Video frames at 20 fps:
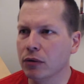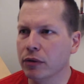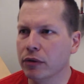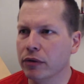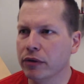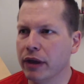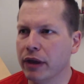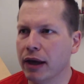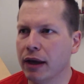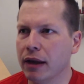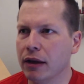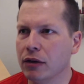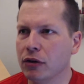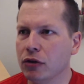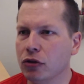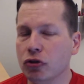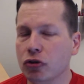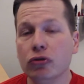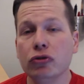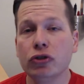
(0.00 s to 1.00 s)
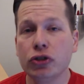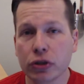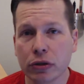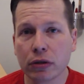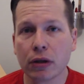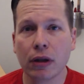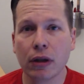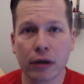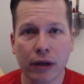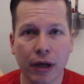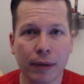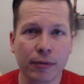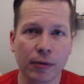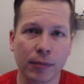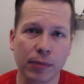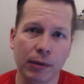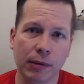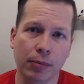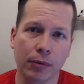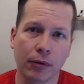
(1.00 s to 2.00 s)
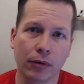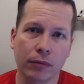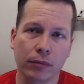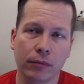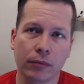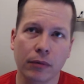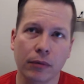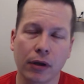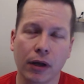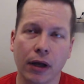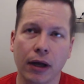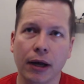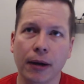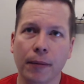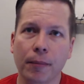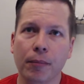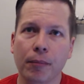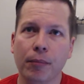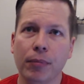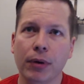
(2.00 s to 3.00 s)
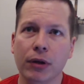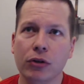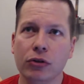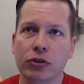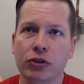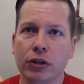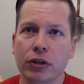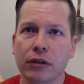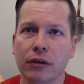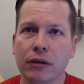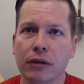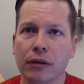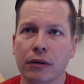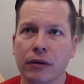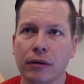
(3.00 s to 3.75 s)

that you should look up to people, but you shouldn't